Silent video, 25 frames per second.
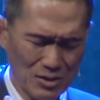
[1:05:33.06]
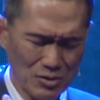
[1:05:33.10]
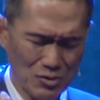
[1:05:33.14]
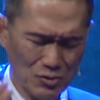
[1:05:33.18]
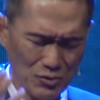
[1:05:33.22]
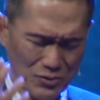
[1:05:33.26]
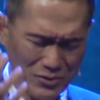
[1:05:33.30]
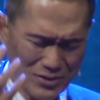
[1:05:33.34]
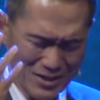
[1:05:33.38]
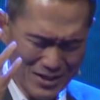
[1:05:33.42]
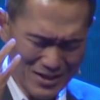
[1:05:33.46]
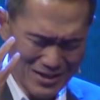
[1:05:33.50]

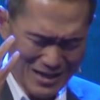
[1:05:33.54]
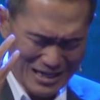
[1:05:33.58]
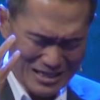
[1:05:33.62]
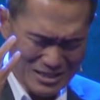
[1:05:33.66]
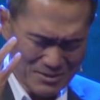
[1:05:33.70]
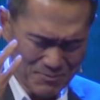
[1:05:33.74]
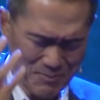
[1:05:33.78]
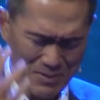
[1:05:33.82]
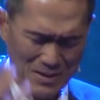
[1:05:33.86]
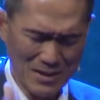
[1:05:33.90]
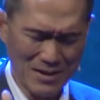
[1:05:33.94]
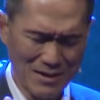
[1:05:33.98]
to really
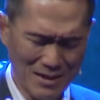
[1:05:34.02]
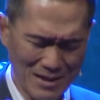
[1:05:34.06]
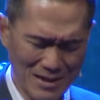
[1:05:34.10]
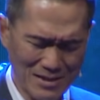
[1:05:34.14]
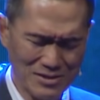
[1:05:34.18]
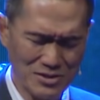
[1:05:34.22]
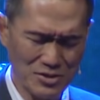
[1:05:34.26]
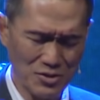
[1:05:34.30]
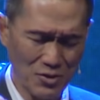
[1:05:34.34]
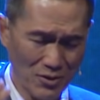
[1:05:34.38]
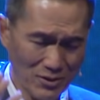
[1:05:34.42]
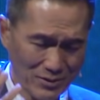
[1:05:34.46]

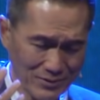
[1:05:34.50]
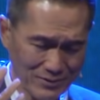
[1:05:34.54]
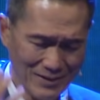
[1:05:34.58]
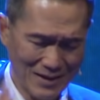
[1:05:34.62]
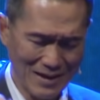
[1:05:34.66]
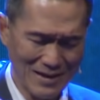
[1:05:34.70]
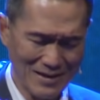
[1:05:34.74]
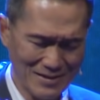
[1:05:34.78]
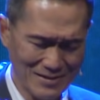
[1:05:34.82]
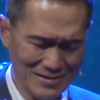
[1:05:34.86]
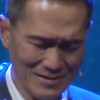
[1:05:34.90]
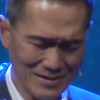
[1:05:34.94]
experience your
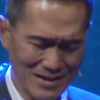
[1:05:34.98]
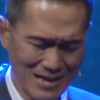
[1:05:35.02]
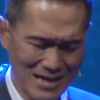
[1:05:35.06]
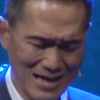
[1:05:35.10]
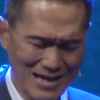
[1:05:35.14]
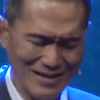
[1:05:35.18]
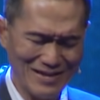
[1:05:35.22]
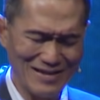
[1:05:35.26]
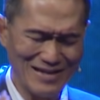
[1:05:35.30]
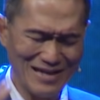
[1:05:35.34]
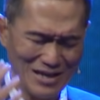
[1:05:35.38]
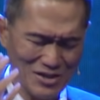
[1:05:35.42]
grace,
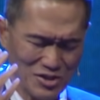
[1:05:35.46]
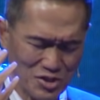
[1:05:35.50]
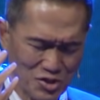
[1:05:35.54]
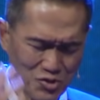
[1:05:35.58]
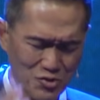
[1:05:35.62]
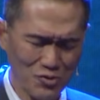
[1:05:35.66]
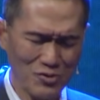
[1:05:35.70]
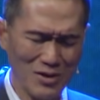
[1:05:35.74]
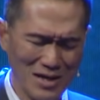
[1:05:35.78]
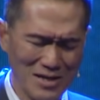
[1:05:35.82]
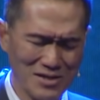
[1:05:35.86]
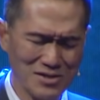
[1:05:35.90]
the
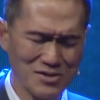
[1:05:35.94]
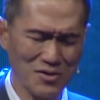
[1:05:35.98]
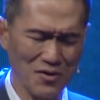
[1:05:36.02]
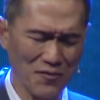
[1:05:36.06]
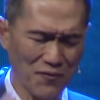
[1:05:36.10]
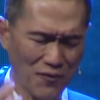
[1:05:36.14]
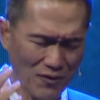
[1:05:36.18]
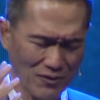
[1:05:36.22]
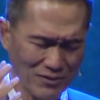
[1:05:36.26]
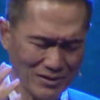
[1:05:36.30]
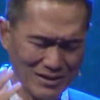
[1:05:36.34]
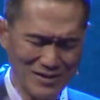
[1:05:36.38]
assurance
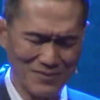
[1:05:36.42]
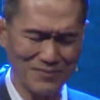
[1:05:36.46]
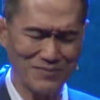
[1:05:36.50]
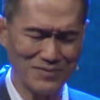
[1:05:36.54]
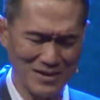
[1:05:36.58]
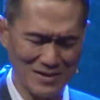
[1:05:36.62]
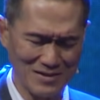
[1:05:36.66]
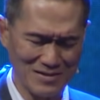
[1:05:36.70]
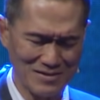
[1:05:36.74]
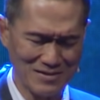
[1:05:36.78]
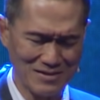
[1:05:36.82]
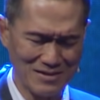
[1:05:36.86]
of
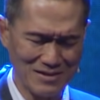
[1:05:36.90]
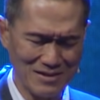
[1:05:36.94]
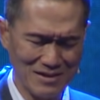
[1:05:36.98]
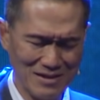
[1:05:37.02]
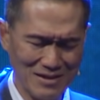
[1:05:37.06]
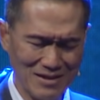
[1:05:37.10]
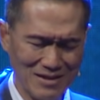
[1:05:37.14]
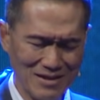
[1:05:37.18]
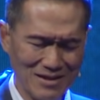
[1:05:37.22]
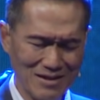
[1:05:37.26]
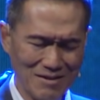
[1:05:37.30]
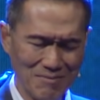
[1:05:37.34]
forgiveness
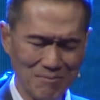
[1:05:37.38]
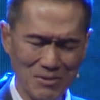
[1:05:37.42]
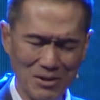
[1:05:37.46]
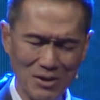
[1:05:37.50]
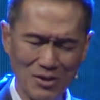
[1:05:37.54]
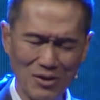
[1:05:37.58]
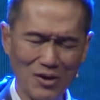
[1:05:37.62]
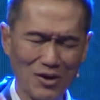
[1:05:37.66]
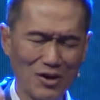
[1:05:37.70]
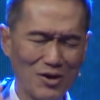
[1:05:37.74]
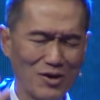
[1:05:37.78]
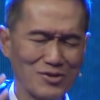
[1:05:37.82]

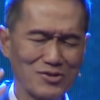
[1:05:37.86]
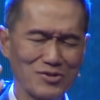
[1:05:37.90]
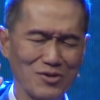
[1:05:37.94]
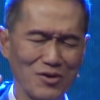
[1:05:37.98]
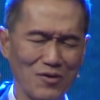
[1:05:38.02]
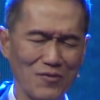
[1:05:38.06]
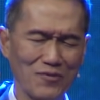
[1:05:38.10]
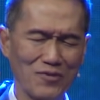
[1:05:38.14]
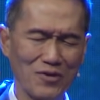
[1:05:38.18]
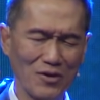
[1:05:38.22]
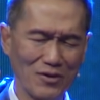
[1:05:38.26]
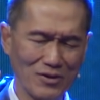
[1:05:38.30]
because
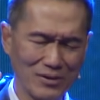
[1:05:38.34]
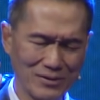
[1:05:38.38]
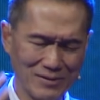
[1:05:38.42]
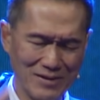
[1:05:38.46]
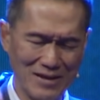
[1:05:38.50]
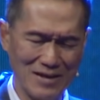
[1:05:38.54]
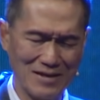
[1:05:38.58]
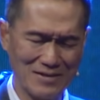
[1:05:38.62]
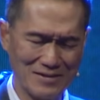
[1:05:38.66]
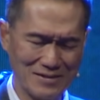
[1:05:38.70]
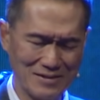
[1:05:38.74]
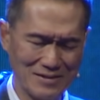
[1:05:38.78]
of your
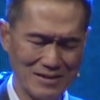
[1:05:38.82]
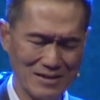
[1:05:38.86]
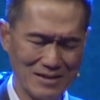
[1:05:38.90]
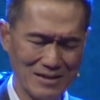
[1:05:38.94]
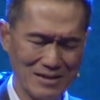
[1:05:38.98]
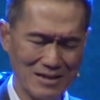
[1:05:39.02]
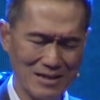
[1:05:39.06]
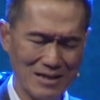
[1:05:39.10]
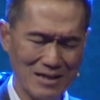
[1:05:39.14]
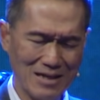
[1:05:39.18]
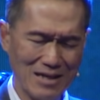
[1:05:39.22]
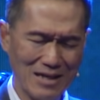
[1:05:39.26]
grace.
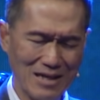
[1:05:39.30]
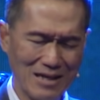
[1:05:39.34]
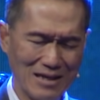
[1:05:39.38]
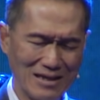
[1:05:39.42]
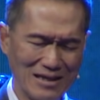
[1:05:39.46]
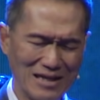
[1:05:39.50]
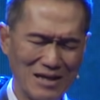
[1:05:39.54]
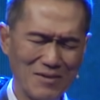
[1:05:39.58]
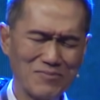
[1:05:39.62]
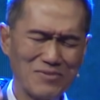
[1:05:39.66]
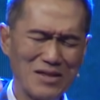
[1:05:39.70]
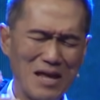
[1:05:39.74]

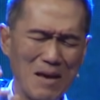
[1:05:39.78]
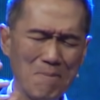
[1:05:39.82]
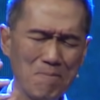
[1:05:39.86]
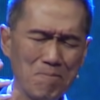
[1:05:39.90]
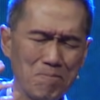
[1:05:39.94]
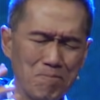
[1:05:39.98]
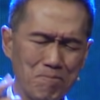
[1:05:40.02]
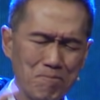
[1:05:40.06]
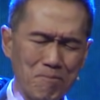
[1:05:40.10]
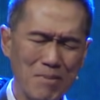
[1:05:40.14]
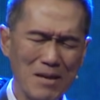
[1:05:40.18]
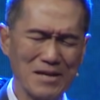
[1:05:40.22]
Give
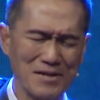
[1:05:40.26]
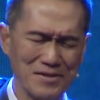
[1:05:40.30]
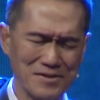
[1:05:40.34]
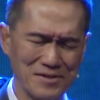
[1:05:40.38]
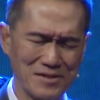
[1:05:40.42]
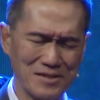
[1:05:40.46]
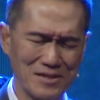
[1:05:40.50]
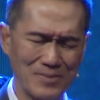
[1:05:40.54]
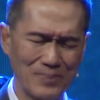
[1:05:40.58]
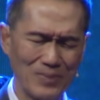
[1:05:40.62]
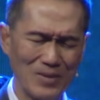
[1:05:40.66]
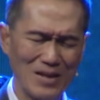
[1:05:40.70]
them
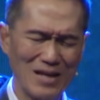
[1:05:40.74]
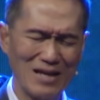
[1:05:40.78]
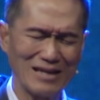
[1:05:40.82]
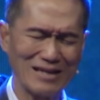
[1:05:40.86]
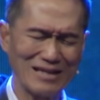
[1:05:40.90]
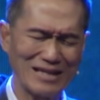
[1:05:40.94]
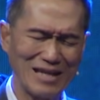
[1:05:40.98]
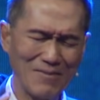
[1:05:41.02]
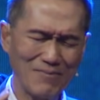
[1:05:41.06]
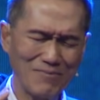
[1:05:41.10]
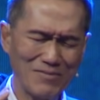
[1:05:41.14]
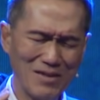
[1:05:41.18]
peace.
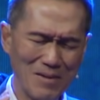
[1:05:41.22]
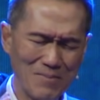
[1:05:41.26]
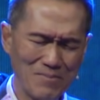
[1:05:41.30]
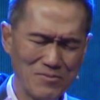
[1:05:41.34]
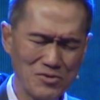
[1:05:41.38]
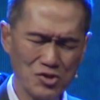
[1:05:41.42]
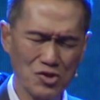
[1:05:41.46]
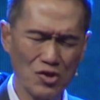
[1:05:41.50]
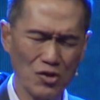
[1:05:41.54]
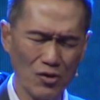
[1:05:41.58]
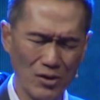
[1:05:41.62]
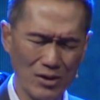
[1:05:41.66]
Give
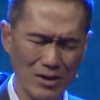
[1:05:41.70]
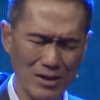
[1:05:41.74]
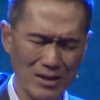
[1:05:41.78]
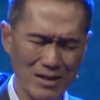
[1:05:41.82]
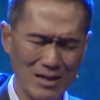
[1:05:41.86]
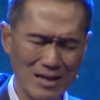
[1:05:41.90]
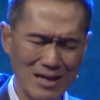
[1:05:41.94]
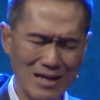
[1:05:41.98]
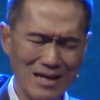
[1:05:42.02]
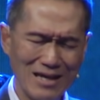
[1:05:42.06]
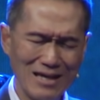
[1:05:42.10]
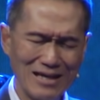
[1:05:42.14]
them joy.
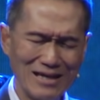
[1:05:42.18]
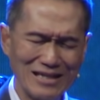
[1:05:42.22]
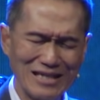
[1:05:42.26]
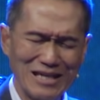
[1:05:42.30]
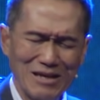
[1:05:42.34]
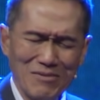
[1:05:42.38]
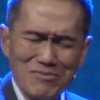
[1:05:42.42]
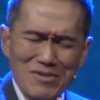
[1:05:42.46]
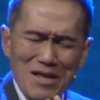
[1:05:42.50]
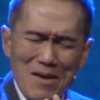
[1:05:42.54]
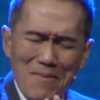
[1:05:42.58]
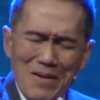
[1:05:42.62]

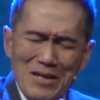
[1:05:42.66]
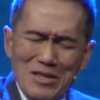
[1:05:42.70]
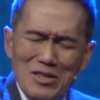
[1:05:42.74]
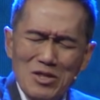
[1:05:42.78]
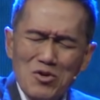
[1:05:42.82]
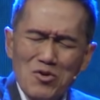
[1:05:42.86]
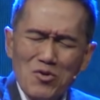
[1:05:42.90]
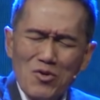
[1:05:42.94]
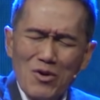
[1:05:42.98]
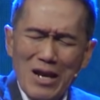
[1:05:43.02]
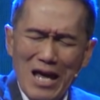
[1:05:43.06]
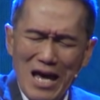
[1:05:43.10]
Give them a
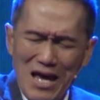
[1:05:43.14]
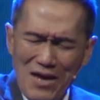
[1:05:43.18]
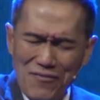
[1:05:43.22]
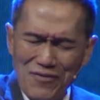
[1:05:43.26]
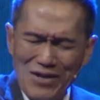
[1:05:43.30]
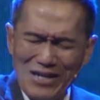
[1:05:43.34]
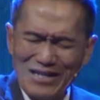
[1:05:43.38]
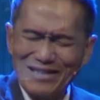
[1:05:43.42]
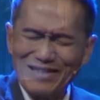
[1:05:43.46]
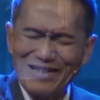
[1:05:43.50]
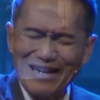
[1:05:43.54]
new life, a